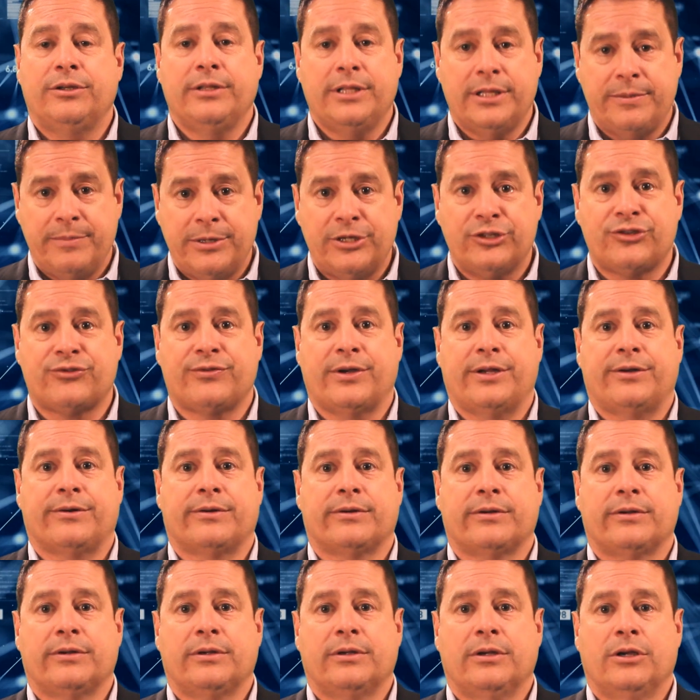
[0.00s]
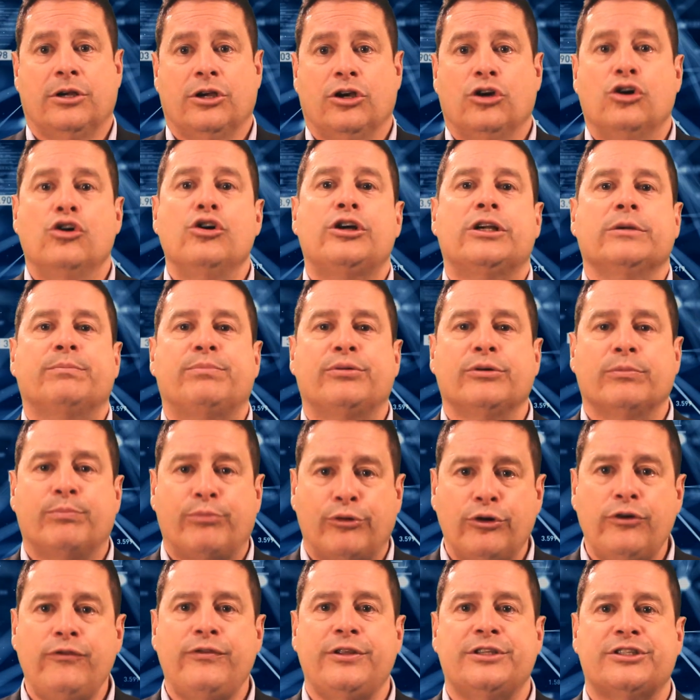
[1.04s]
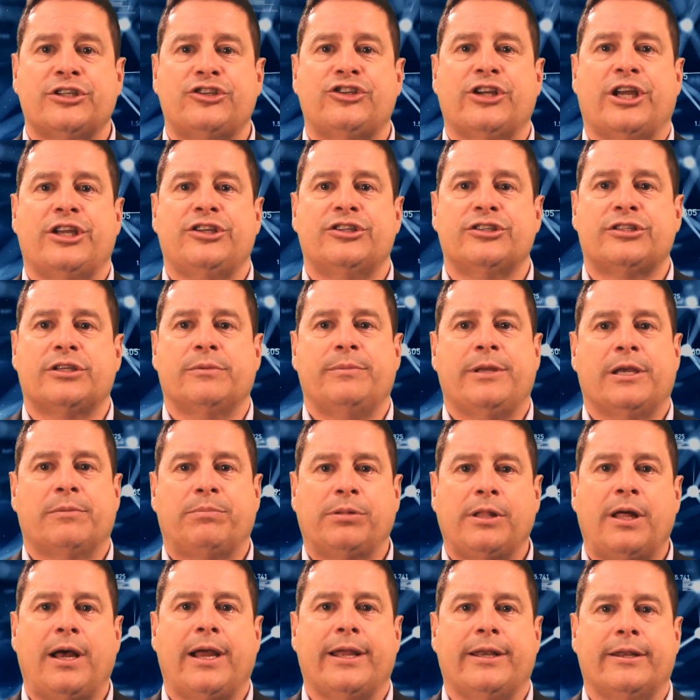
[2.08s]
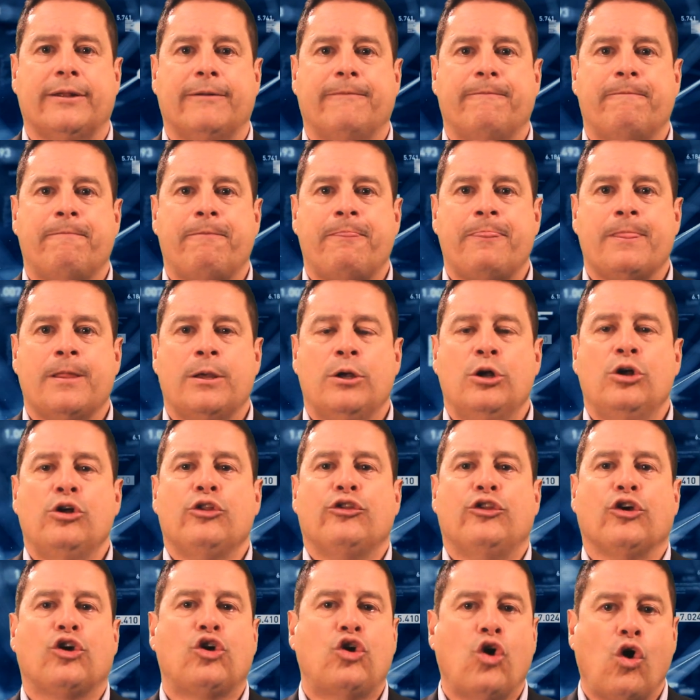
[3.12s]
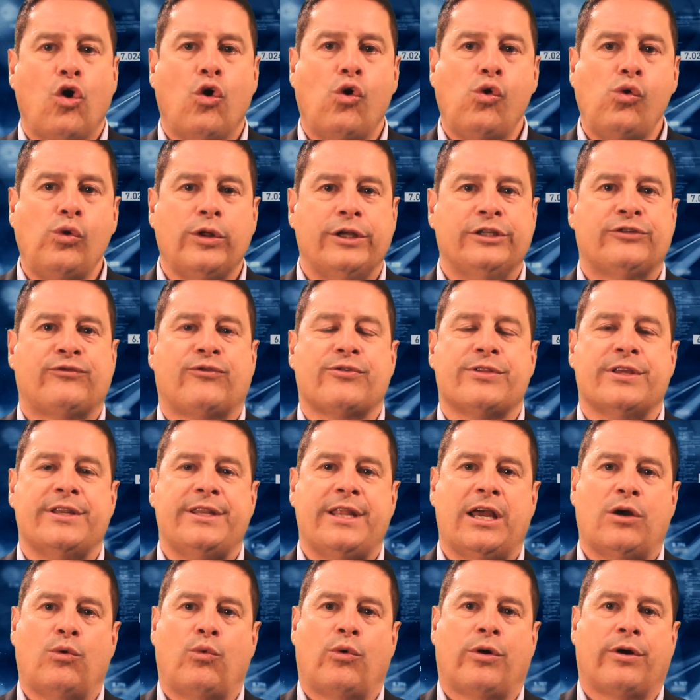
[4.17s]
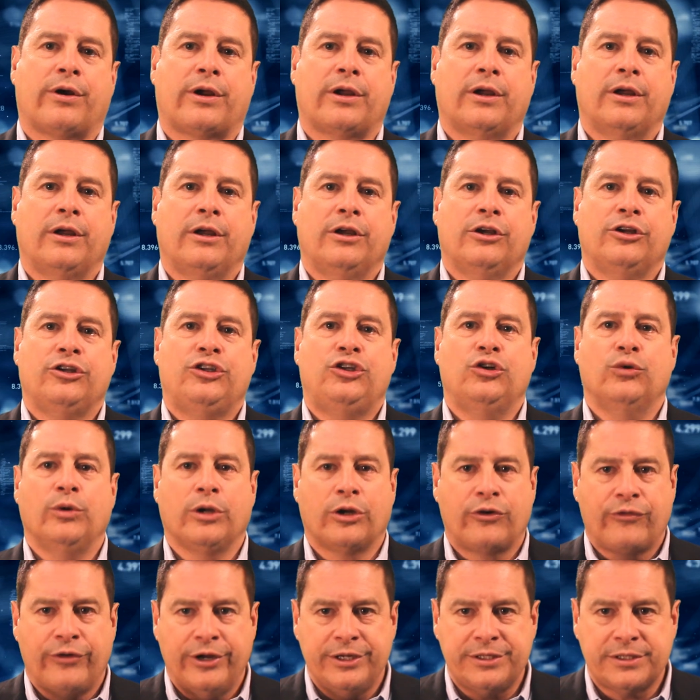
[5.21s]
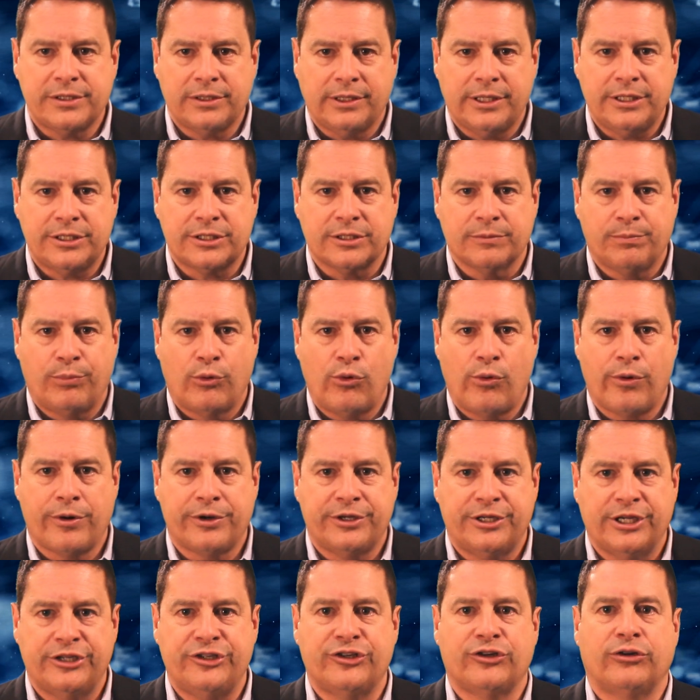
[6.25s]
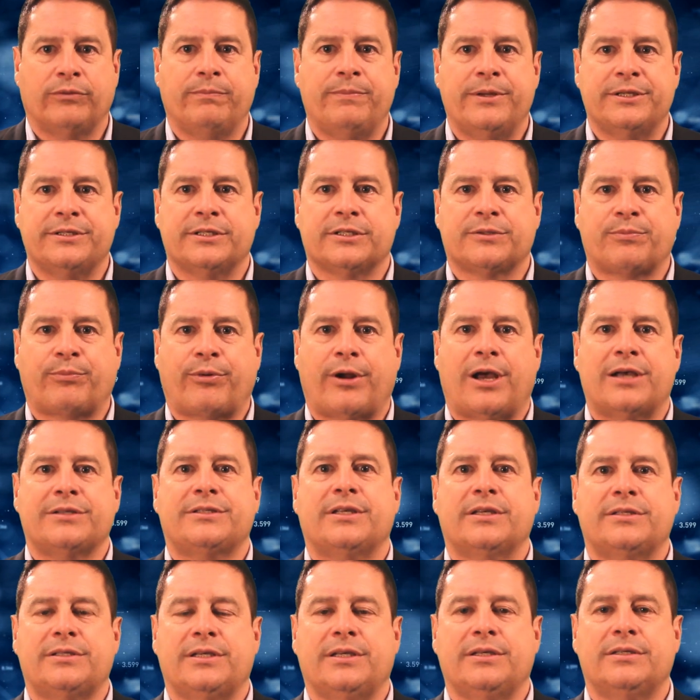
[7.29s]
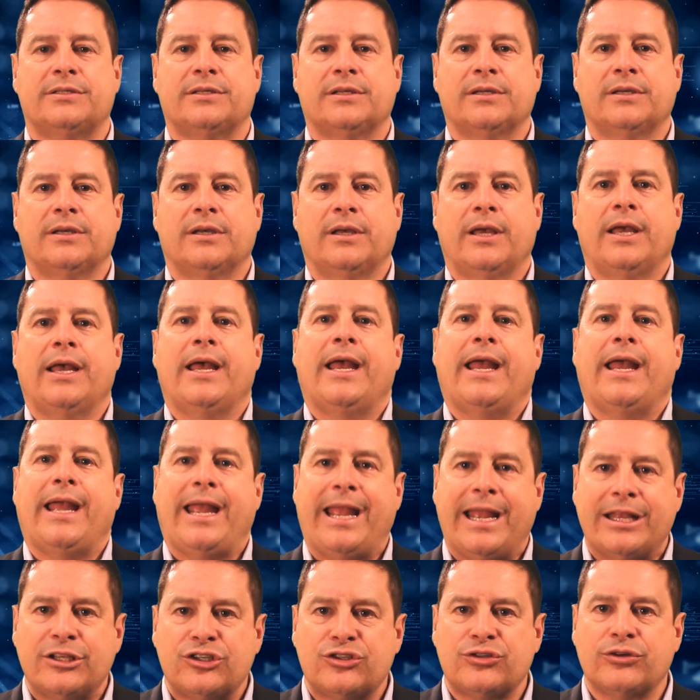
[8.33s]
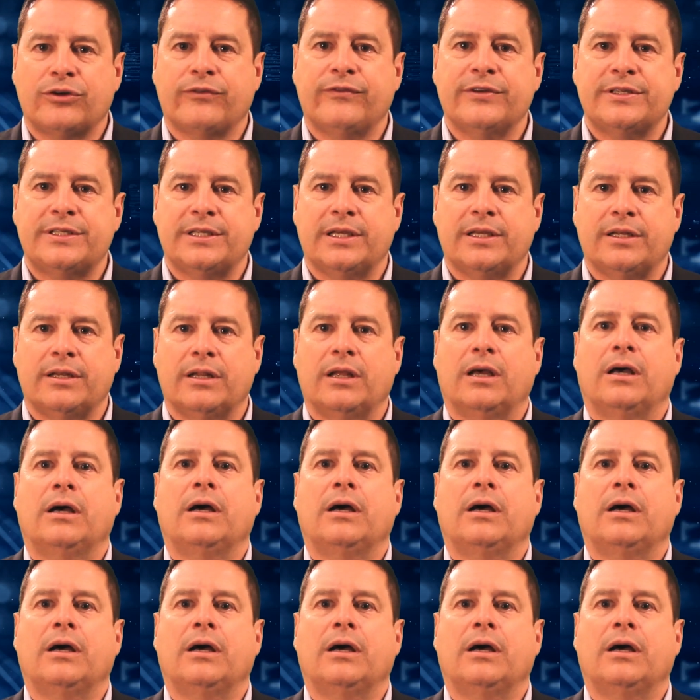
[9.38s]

to the administrator, who can approve the changes to be applied. The goal is for the network to increasingly support digital business processes and service it